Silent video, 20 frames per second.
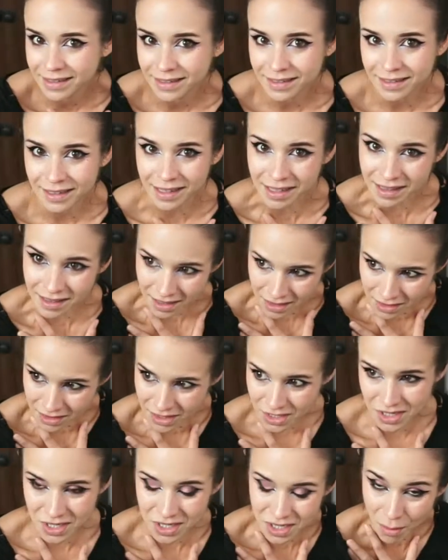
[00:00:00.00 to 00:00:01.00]
Like
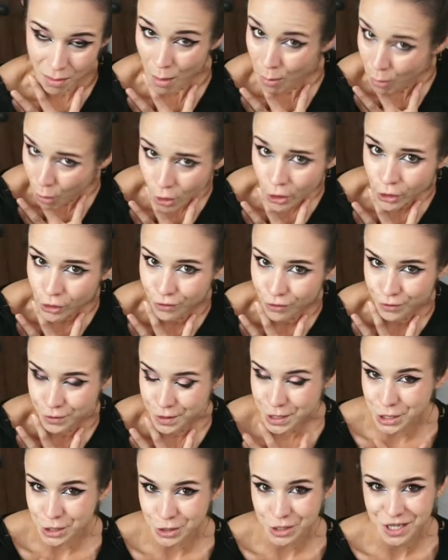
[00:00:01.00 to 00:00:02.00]
this is a memorial for
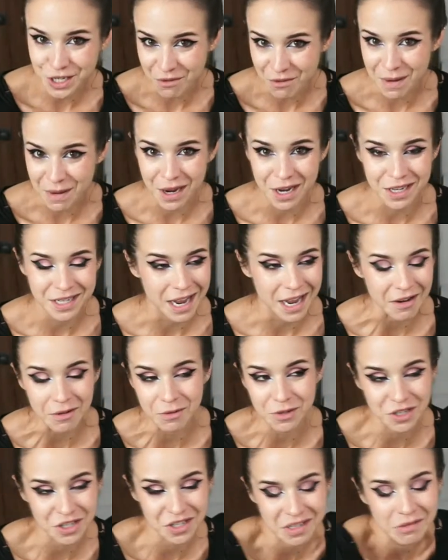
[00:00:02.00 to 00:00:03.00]
these trees that have been cut down. It
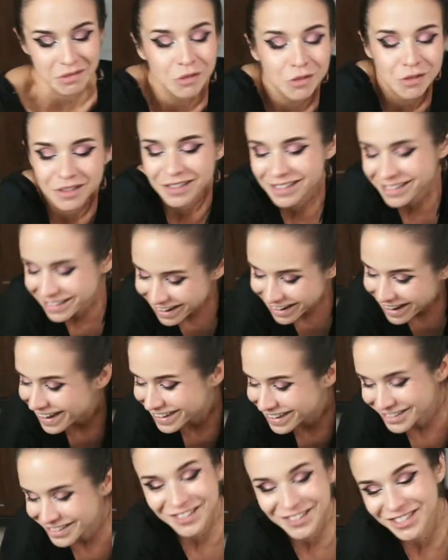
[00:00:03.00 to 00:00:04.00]
was just,
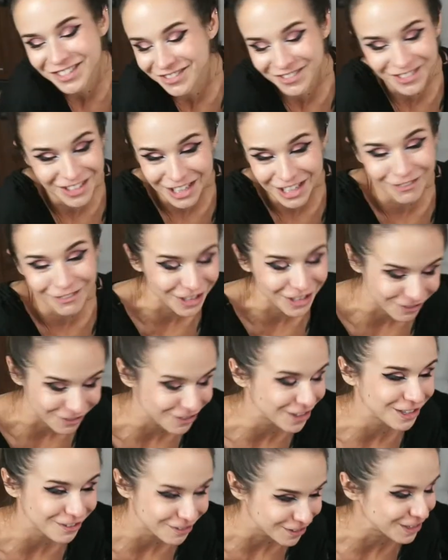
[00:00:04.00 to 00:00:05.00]
it was really, really,
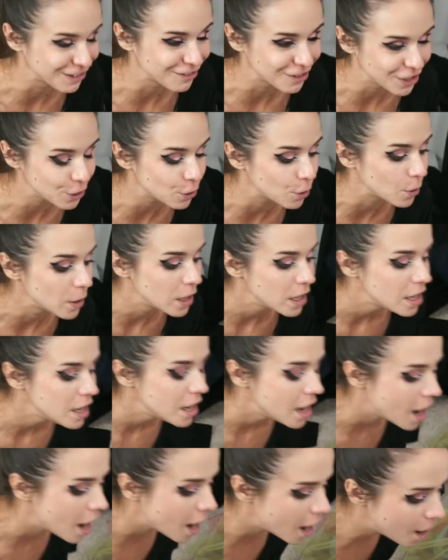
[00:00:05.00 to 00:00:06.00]
really, really, really cool.
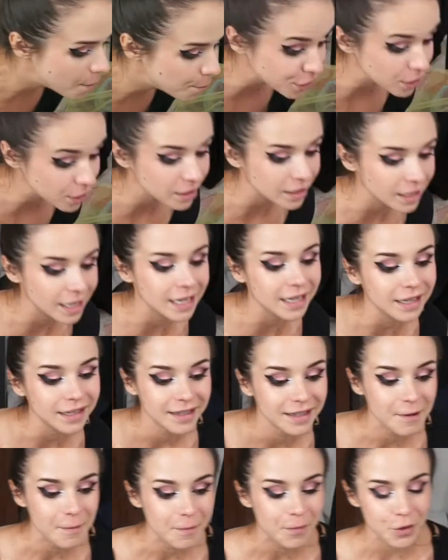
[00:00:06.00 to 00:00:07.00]
But like
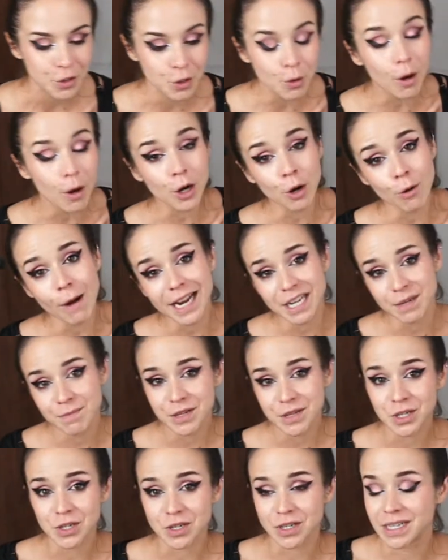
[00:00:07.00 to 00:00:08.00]
you are correct,
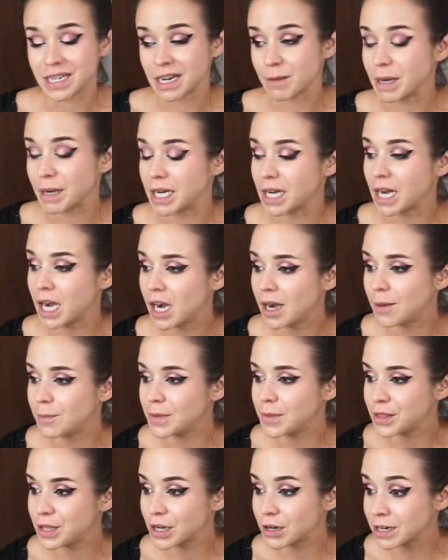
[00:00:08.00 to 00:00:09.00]
Mr. Enigma.
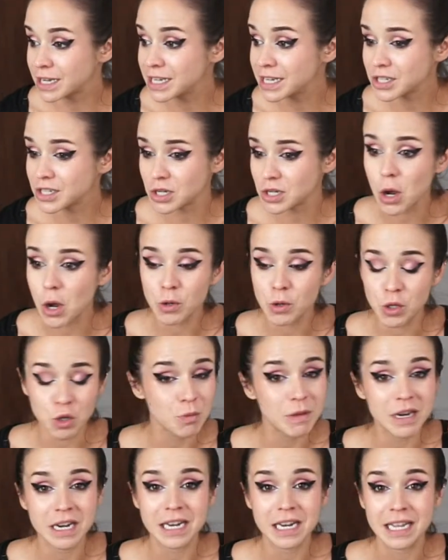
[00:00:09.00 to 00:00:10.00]
There is no
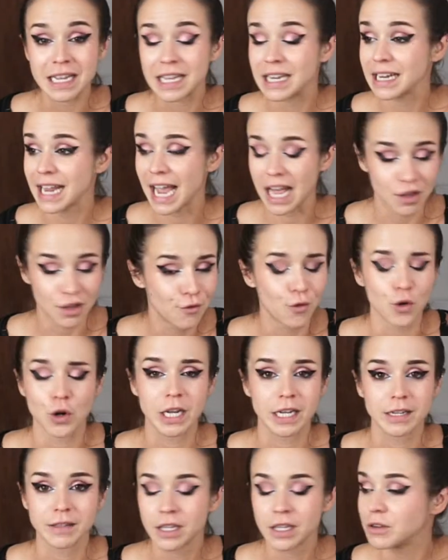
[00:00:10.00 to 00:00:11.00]
humidity in
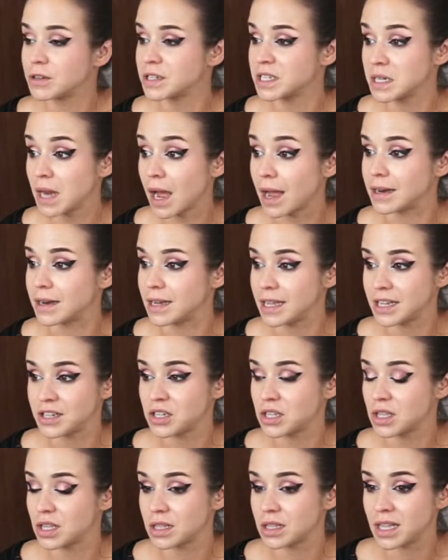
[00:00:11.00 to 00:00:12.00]
California. There is none.
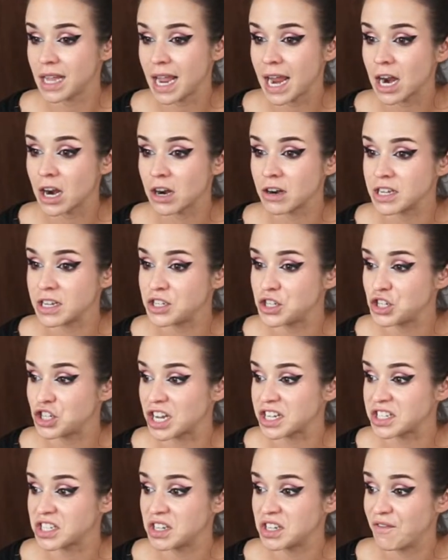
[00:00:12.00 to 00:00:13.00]
It's the air is
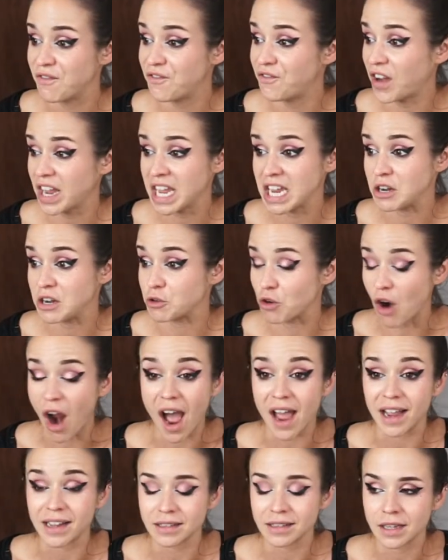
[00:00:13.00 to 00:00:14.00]
just fucking dry.